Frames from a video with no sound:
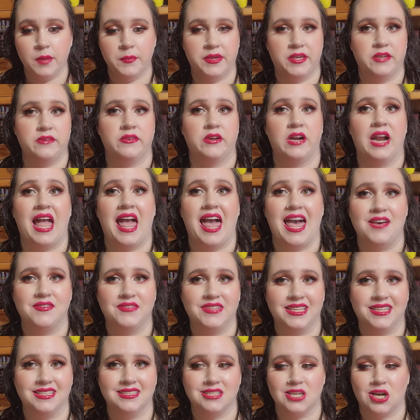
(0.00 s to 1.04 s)
being very
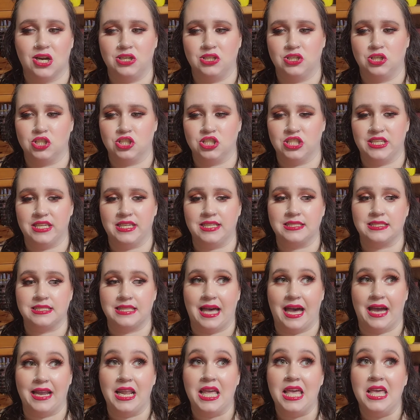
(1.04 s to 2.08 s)
evident on your cheeks
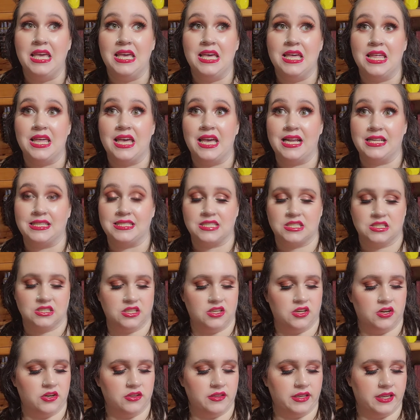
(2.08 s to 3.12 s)
that it's
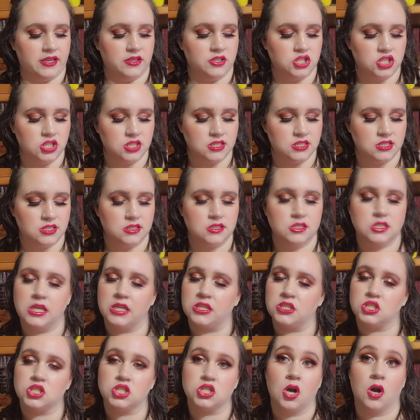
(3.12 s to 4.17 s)
glitter. Like, it's just,
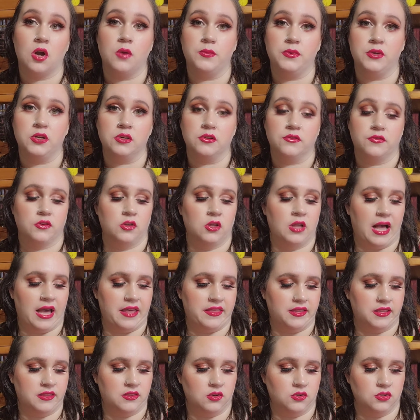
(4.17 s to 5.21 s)
it's so beautiful. I
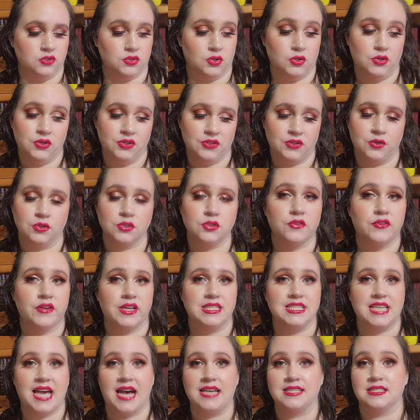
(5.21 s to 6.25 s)
think those are
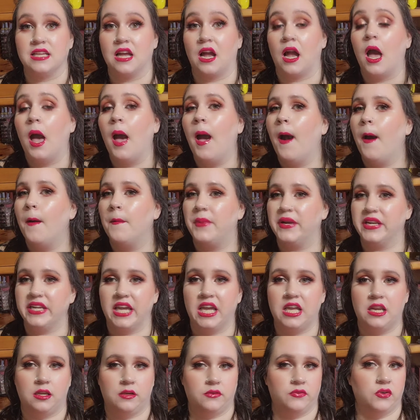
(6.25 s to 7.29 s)
fantastic. But
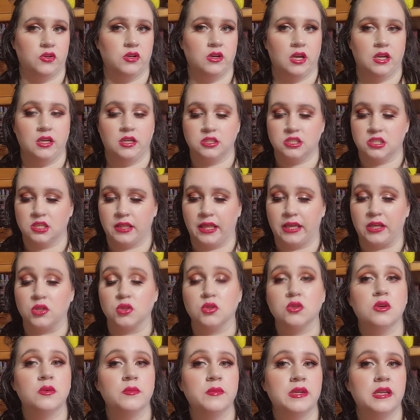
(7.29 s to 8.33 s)
again, if you're not into like
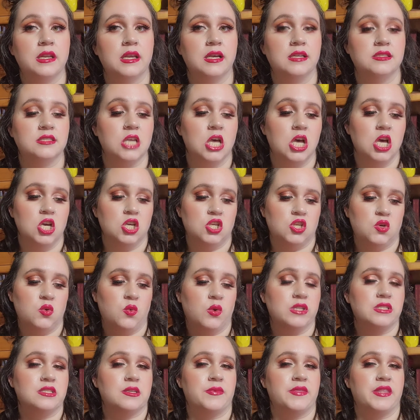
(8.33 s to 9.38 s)
luminous, you
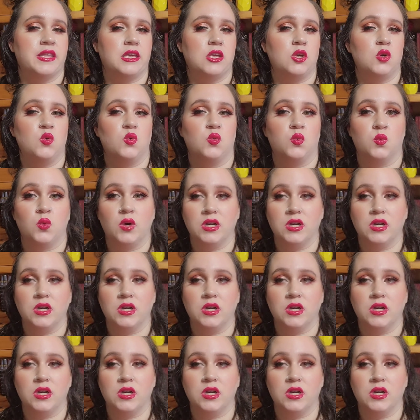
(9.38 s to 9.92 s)
want something